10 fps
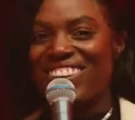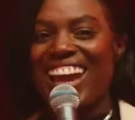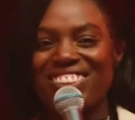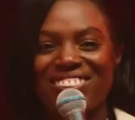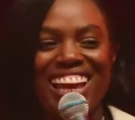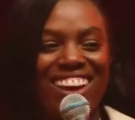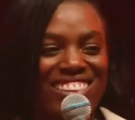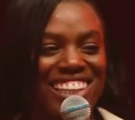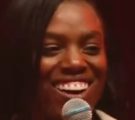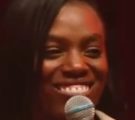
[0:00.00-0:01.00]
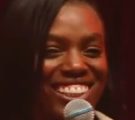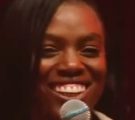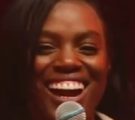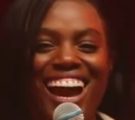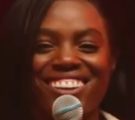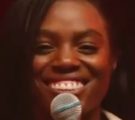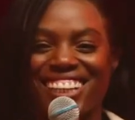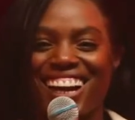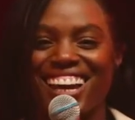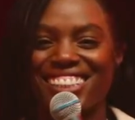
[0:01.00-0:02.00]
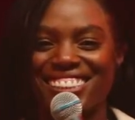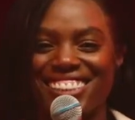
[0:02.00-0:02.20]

Thanks for letting me come to your house, guys.